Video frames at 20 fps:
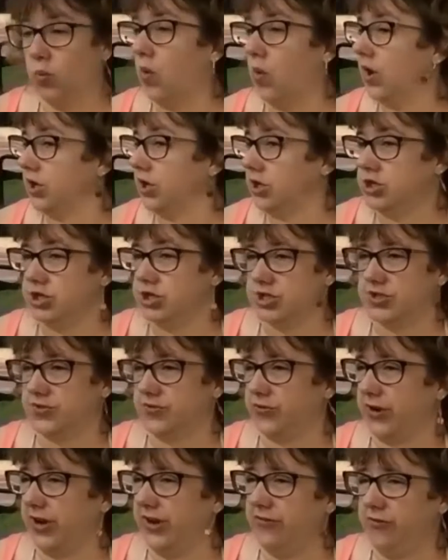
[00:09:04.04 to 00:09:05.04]
you want to
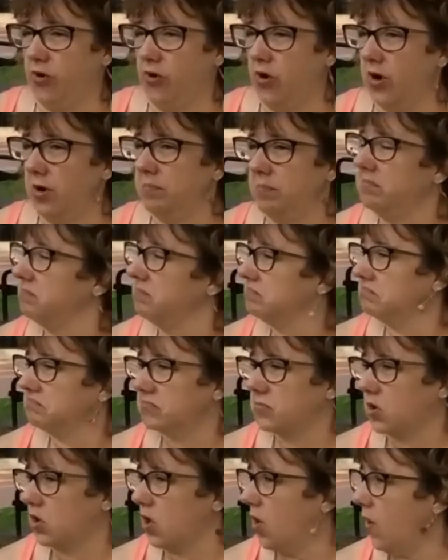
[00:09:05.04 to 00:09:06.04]
just free form,
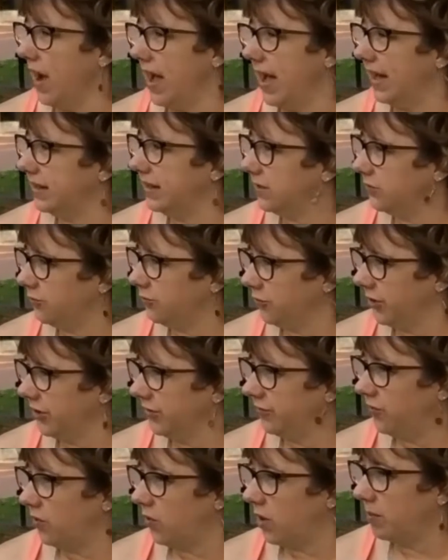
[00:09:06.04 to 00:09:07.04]
go ahead and
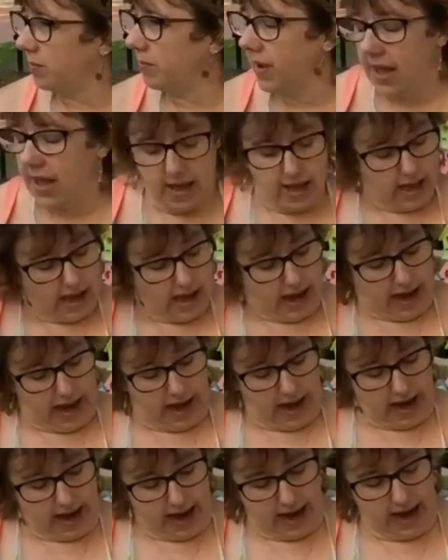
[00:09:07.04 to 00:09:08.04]
free form.
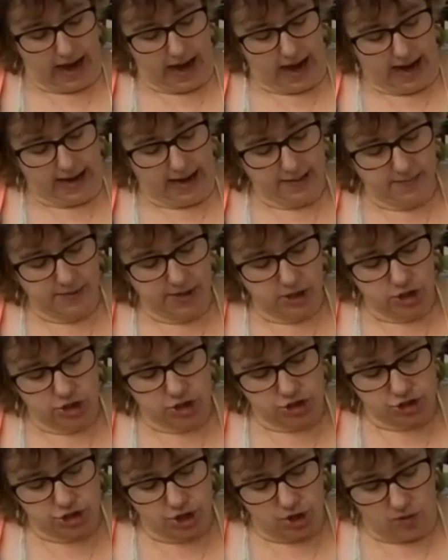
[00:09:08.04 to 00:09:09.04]
I'm going to
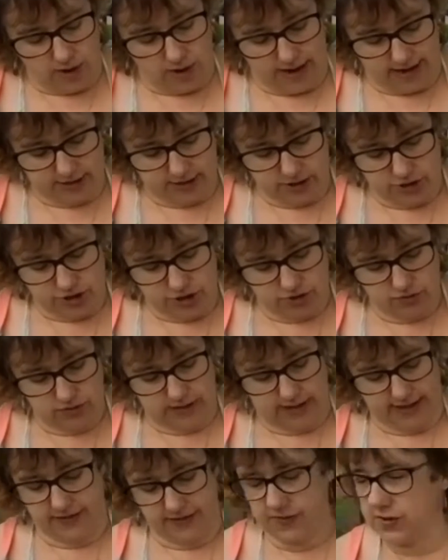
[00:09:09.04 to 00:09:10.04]
show how to do
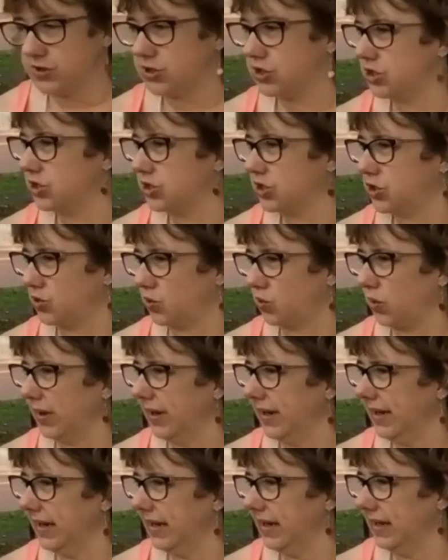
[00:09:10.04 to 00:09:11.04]
like this
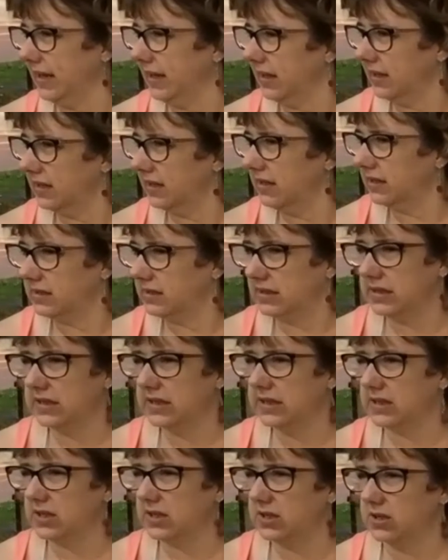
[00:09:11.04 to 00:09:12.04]
3
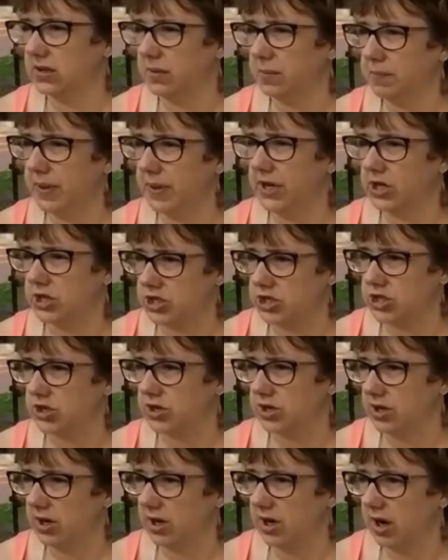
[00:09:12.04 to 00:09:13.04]
little
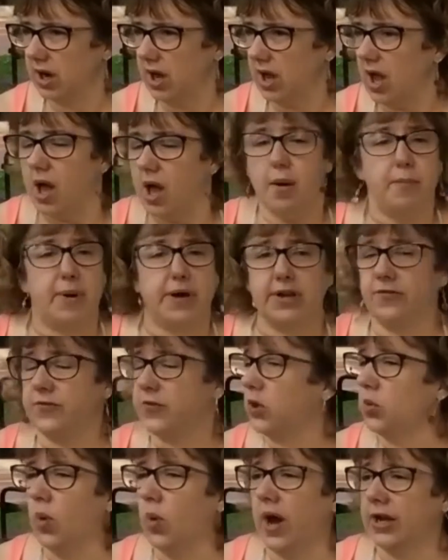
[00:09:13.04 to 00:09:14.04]
picture, but if
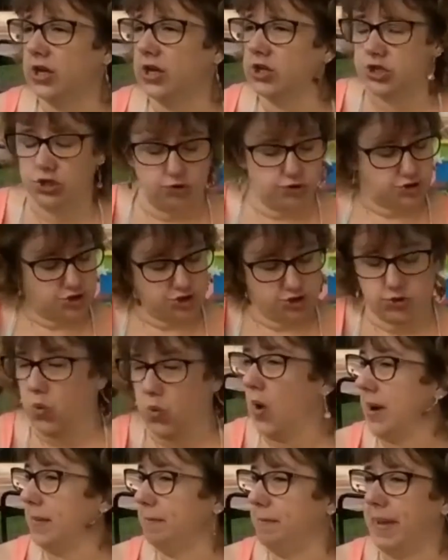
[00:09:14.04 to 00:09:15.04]
you want to do just
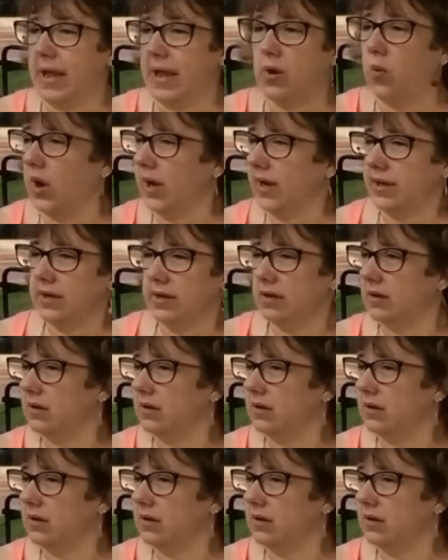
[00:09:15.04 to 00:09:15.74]
one big one,